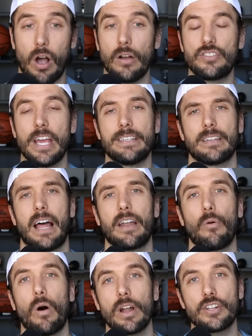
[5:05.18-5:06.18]
Jason, I
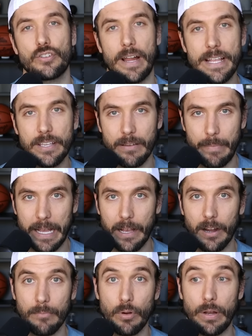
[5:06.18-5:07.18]
don't want to trade Kuminga
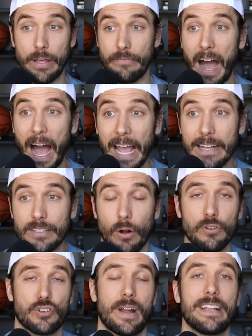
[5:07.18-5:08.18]
or Moody. Fine,
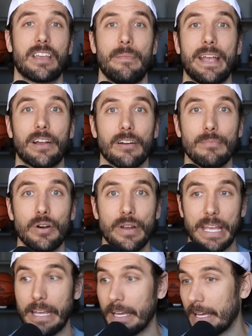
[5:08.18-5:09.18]
don't trade Kuminga or
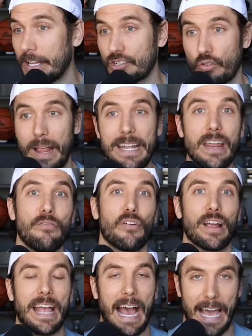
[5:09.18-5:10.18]
Moody. Trade
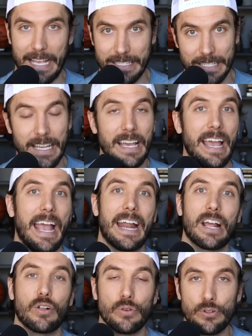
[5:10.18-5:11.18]
different guys and
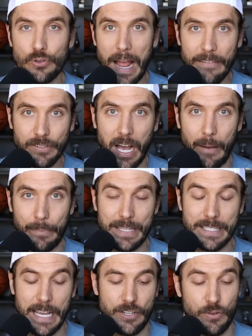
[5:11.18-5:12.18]
include draft
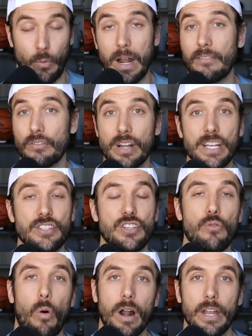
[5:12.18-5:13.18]
compensation. Whatever it is you
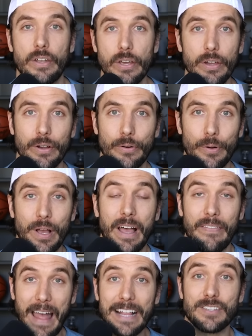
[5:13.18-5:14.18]
want to do,
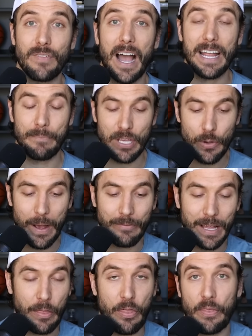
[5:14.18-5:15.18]
that's fine. But you have
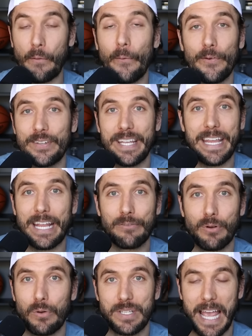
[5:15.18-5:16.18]
like 13
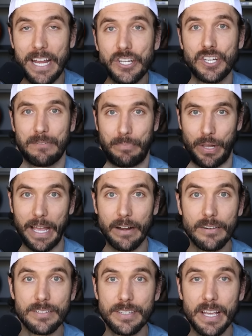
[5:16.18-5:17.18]
rotation
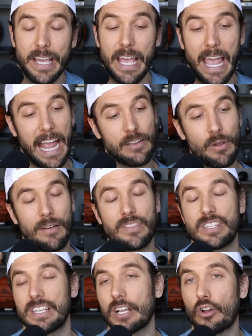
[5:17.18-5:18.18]
players and you have
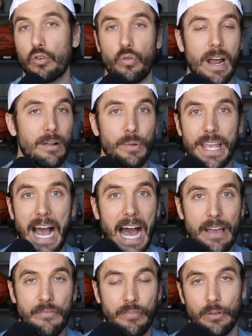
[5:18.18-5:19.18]
this incredibly
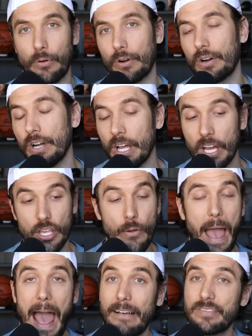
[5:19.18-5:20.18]
high floor. You
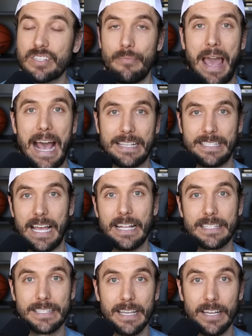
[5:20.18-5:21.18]
have some
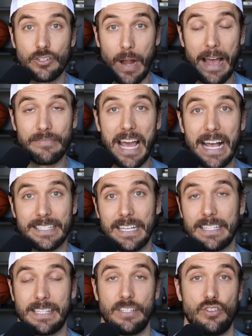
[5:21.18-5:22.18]
assets, draft
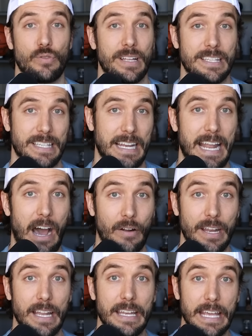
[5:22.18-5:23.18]
assets that you can send out
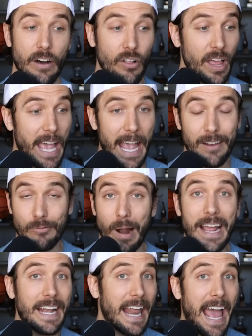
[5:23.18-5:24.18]
in a deal. And
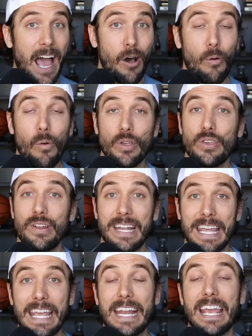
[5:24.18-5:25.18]
right now, you
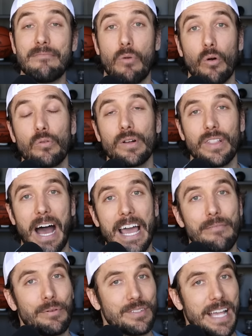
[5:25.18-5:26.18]
need a more
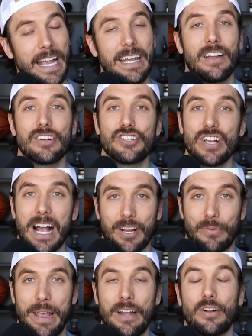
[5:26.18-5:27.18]
reliable secondary shot
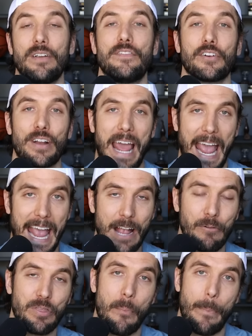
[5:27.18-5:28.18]
creator if you're going to hang
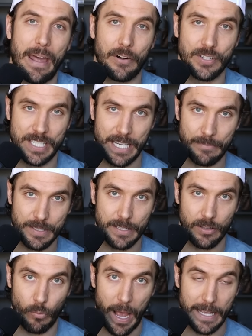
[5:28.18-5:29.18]
with the better teams in
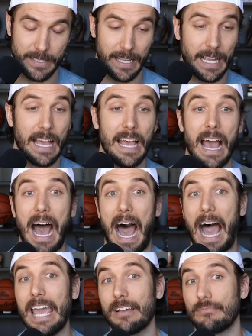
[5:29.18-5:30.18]
the West. Like,
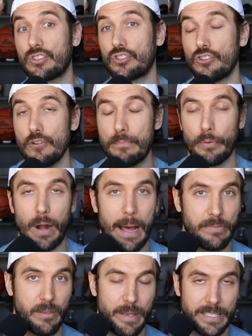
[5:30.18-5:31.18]
I am super
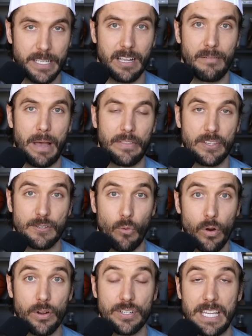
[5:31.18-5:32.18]
optimistic about this
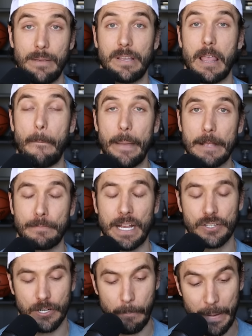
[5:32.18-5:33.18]
Warriors team in the big
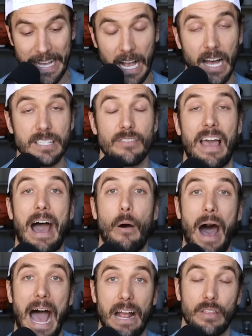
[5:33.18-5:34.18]
picture because of how
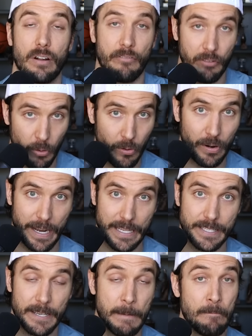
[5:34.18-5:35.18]
high their floor
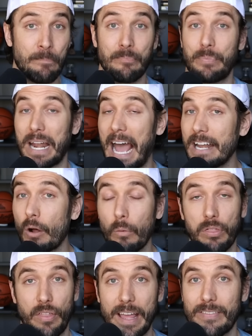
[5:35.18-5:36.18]
is, but I
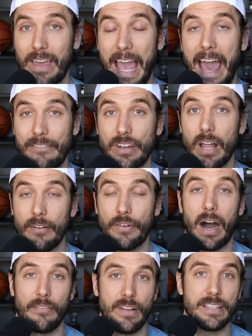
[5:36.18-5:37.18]
don't think they have enough
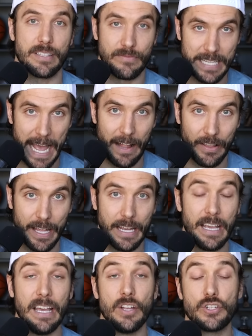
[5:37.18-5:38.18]
offensive talent
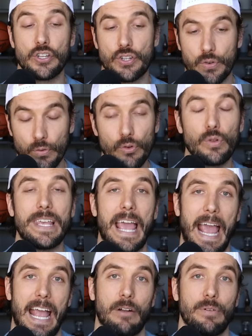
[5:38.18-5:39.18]
to truly
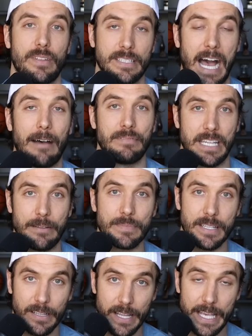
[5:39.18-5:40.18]
hang with the top teams
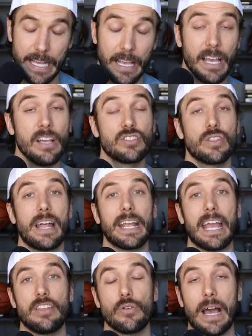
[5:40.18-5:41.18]
in the league. So then
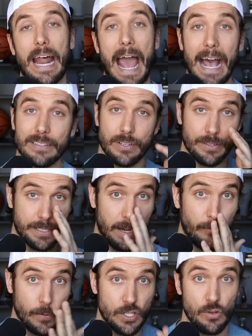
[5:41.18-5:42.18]
again, you got to ask
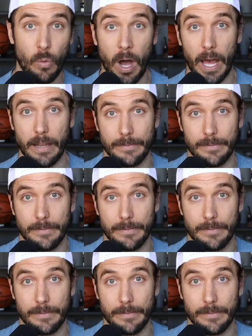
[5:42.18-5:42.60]
yourself what you want.